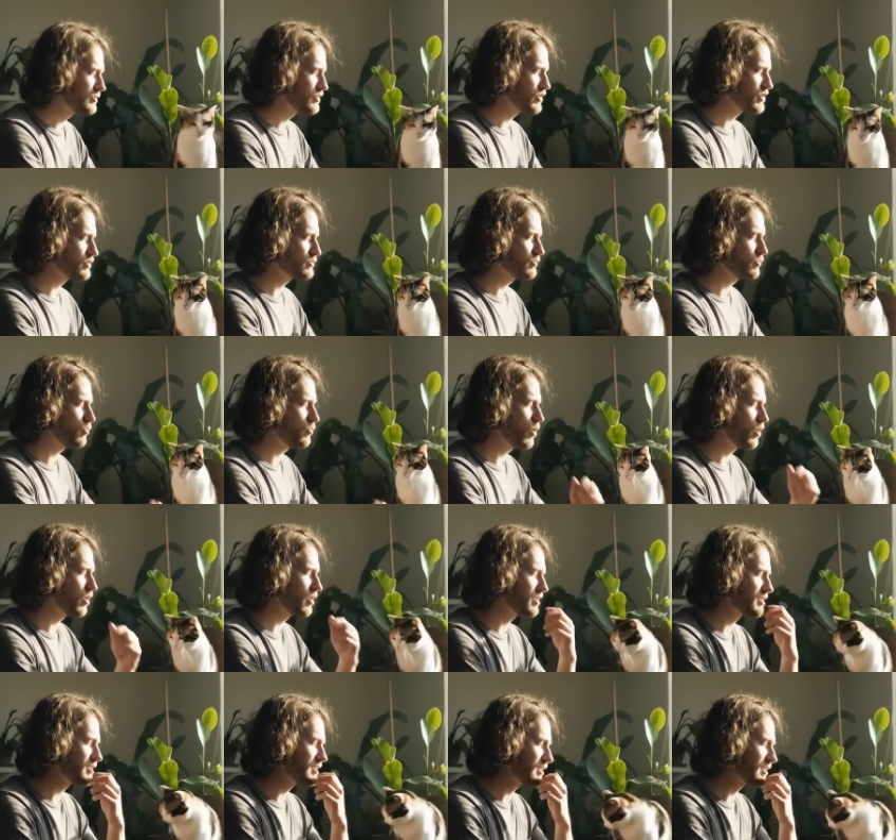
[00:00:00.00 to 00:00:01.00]
I'm just
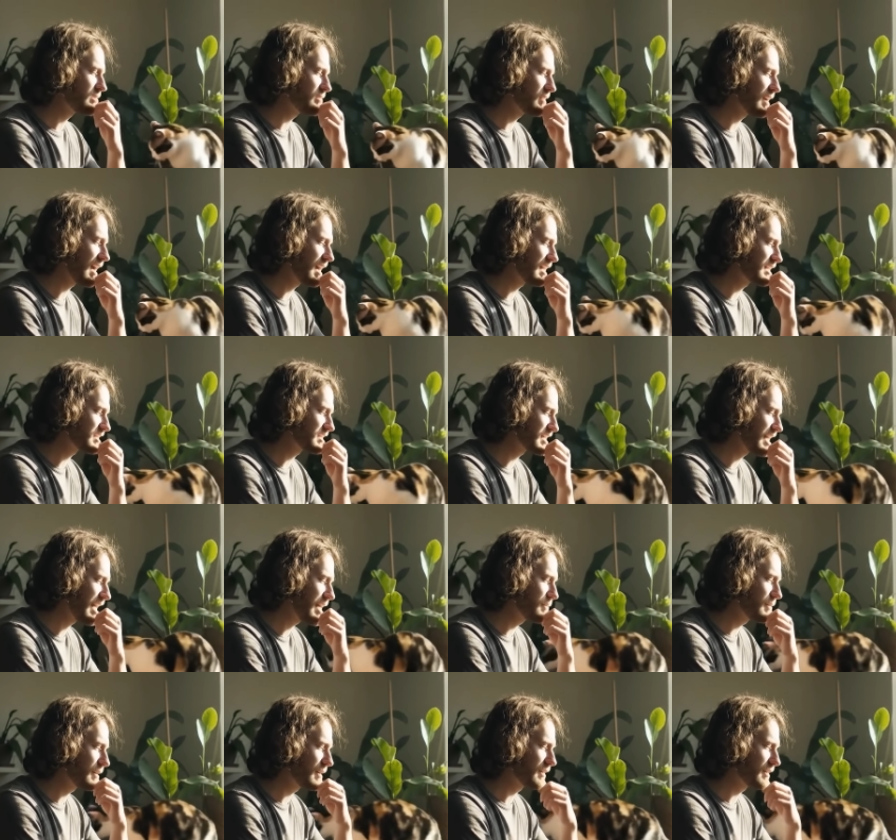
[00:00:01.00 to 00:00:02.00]
words some guy is
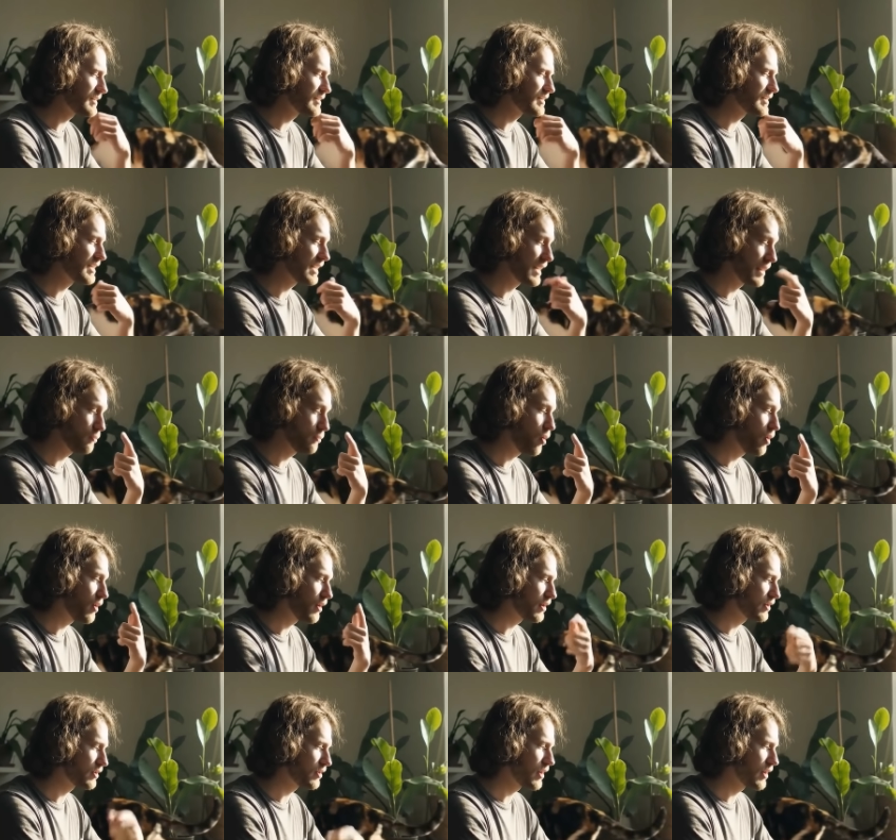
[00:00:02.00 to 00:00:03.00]
typing to get a
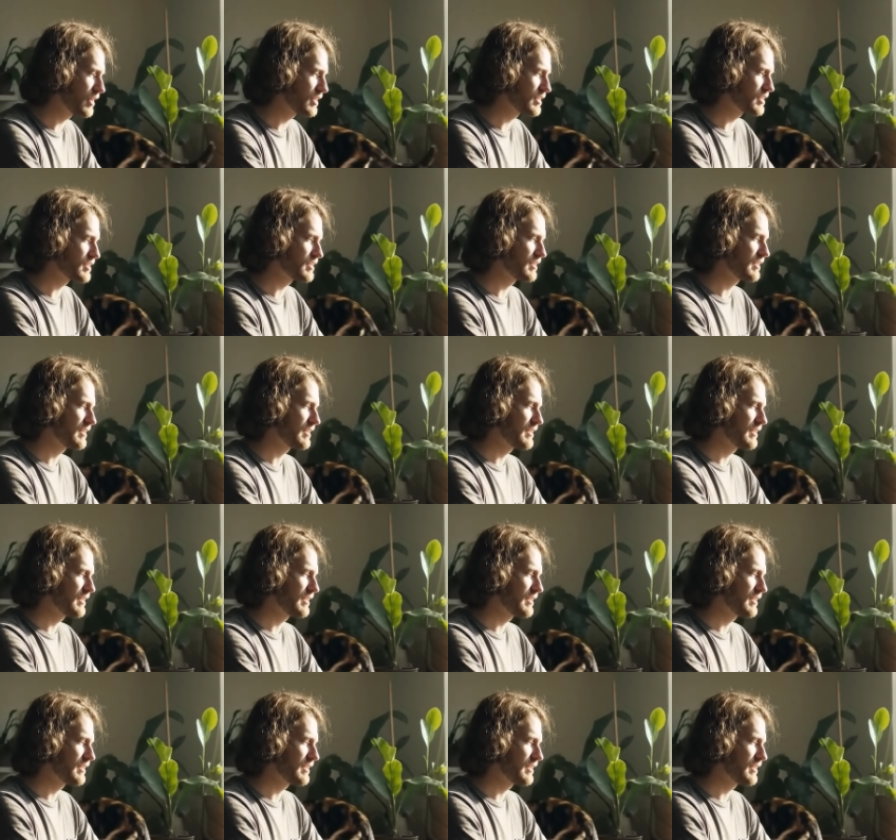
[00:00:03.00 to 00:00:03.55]
point across.